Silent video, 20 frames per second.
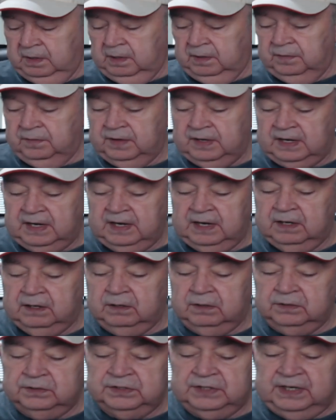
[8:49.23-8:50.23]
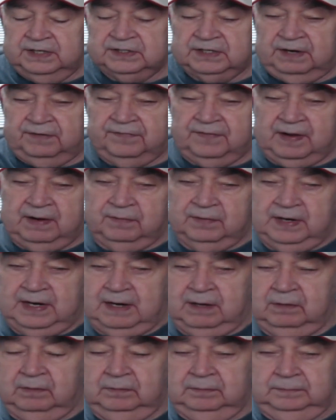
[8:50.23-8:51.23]
The inners, as I found
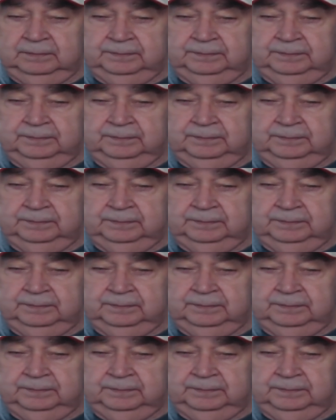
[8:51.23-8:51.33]
out